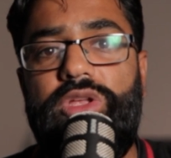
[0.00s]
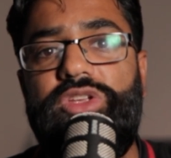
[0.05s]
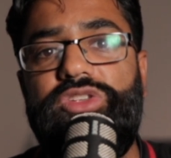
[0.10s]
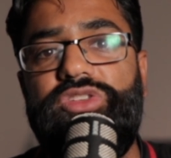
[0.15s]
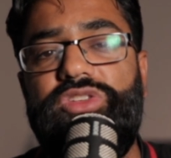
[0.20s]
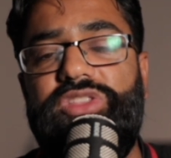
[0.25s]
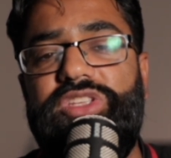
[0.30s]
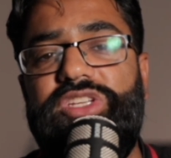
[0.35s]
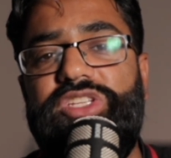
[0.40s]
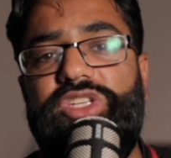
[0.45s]

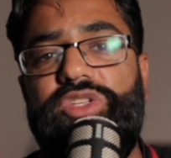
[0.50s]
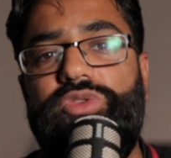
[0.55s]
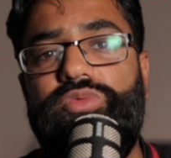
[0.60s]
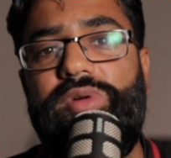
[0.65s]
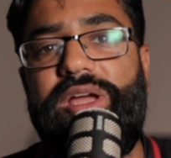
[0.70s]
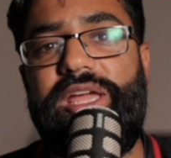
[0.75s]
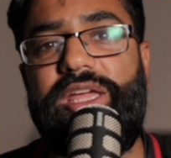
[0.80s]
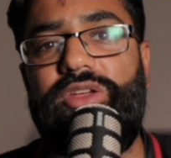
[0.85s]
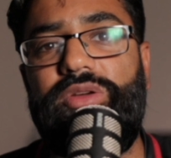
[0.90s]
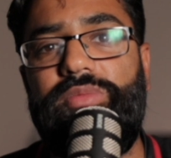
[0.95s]
So this is
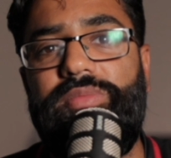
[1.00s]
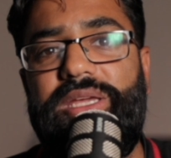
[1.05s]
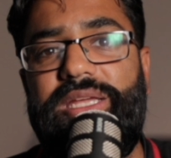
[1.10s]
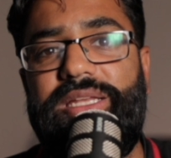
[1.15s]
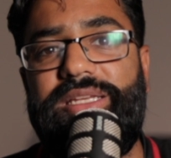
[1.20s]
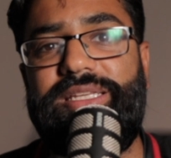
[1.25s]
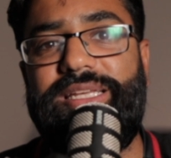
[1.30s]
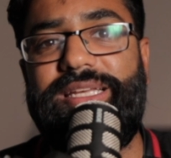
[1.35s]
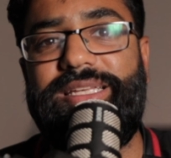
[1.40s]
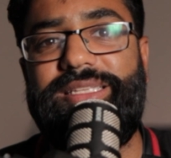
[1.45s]
where you're being
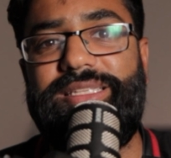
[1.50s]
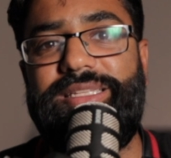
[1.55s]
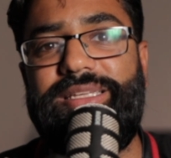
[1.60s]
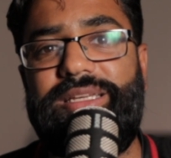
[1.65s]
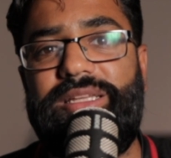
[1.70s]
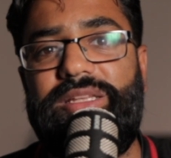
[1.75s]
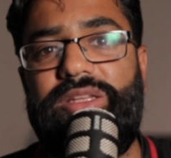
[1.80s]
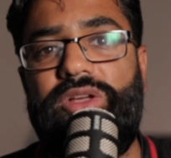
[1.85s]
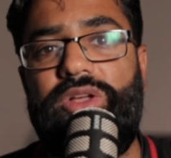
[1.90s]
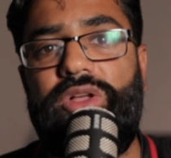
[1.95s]

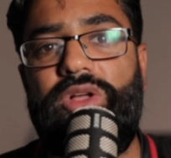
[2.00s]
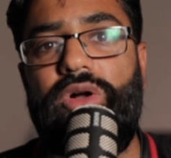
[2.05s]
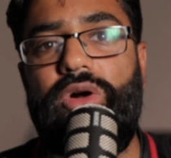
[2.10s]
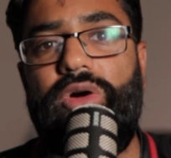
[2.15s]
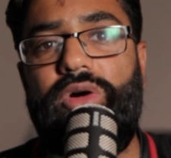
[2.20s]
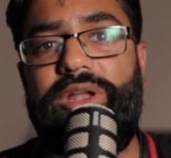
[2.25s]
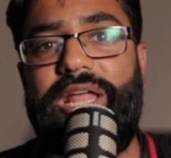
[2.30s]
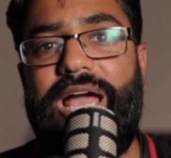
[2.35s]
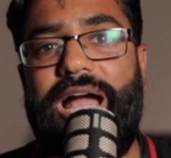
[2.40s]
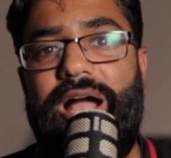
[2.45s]
tested
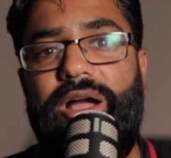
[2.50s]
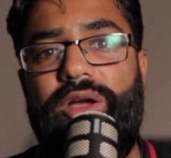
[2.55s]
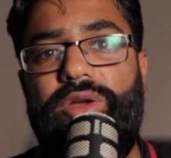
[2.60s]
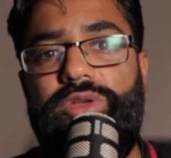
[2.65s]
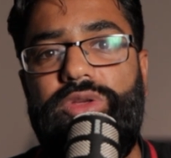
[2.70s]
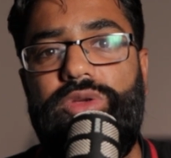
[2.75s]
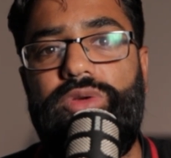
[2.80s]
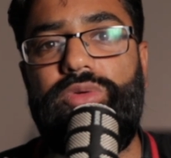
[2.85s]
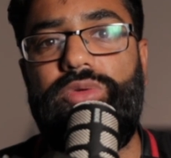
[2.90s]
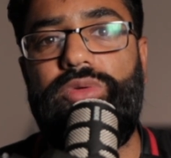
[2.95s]
on how
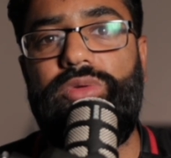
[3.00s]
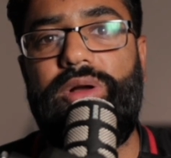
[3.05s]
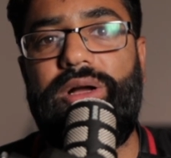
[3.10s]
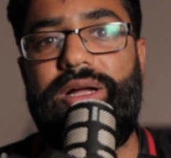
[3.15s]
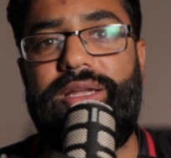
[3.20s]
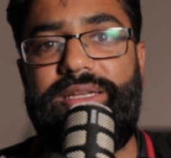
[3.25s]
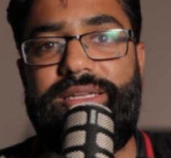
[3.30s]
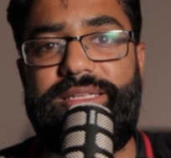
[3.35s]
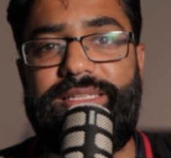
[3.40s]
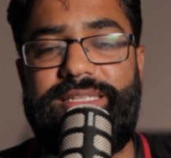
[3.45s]
you
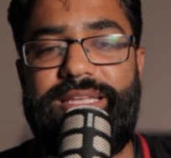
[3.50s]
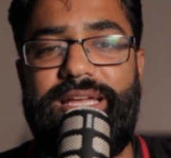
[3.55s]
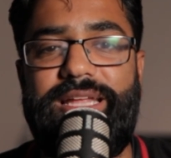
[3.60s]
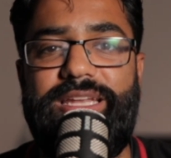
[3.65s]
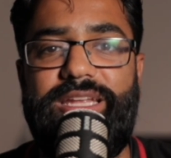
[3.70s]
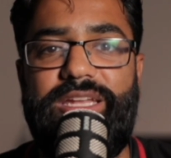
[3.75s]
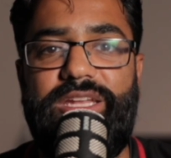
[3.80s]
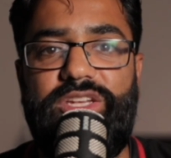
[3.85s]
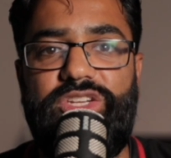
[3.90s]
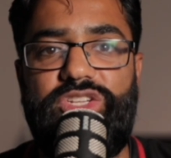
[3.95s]
understand
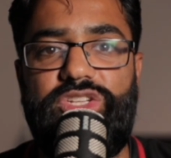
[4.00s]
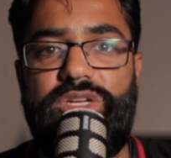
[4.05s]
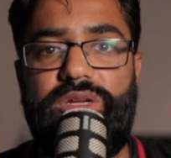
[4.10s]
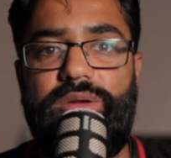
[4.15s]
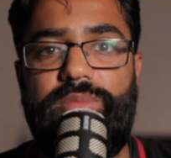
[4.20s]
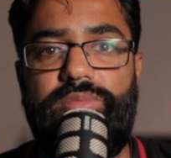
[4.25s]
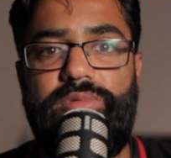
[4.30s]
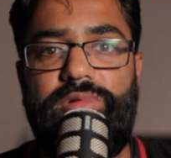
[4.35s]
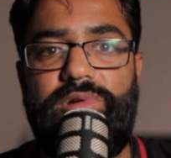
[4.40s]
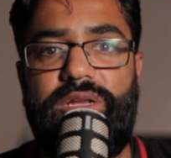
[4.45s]
and
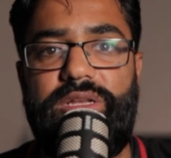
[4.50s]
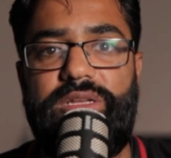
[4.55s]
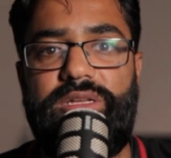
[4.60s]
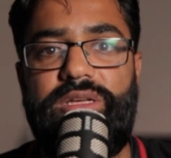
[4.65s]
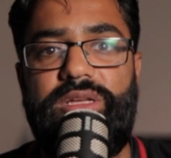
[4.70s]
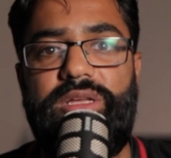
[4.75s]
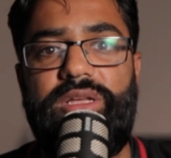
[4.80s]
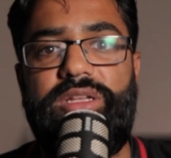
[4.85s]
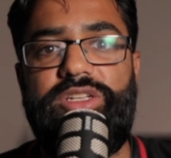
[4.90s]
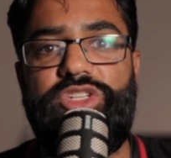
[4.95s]
interpret
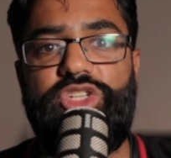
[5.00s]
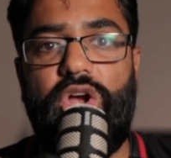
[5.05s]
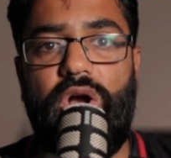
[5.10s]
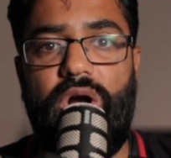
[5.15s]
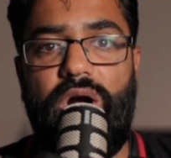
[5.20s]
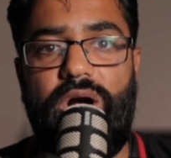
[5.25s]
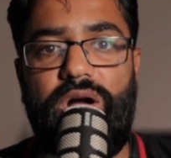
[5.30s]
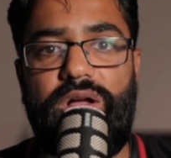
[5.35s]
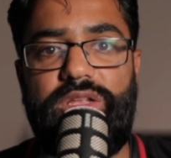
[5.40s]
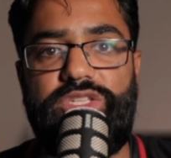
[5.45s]

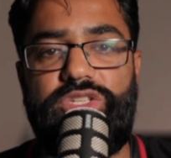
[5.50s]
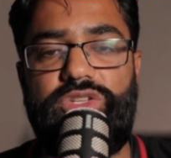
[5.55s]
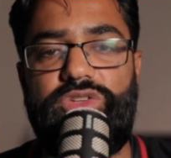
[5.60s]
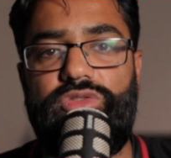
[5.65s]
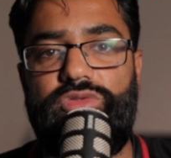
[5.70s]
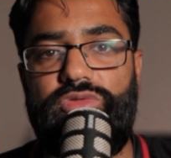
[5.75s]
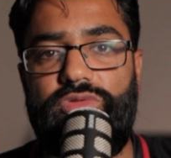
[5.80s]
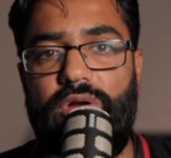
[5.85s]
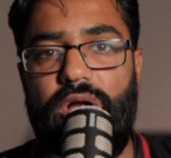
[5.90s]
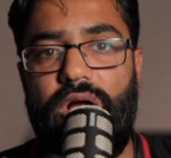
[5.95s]
charts,
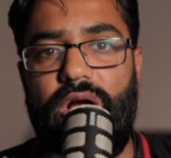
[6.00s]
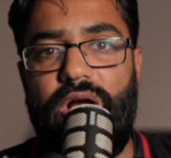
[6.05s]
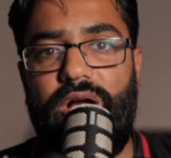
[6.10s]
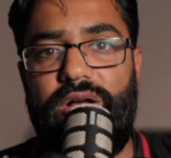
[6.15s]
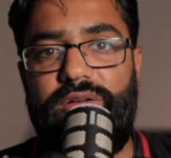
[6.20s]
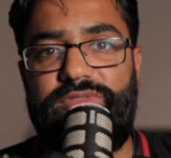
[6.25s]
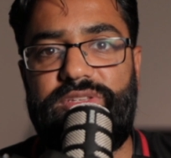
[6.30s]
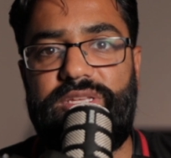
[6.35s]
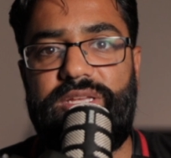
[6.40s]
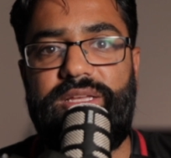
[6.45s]

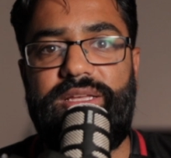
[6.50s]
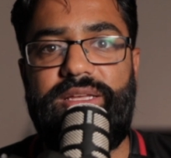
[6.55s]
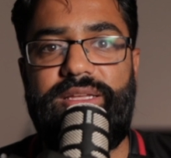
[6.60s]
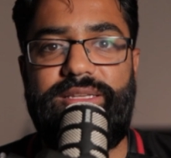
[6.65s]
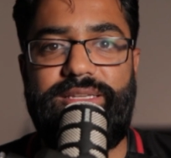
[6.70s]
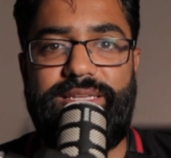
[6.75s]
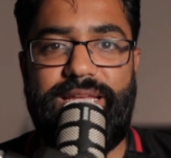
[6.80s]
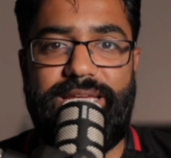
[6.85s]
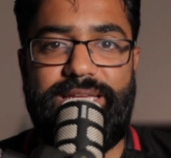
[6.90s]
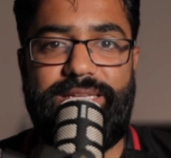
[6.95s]
graphs,
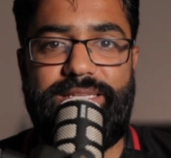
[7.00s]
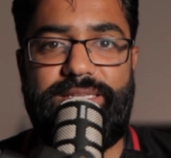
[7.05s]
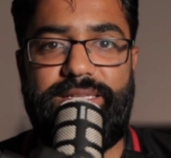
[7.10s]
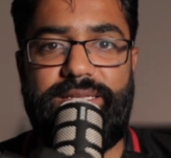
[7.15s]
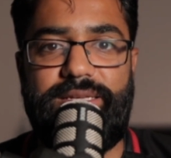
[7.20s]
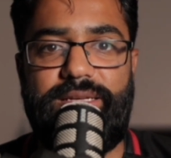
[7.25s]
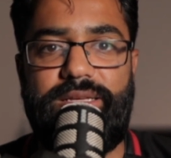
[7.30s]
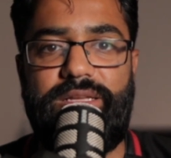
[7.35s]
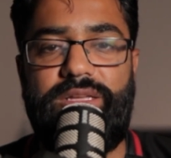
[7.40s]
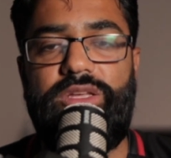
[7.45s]

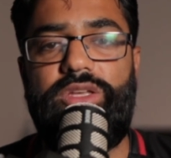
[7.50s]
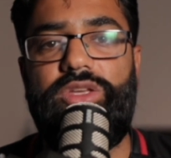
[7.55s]
data.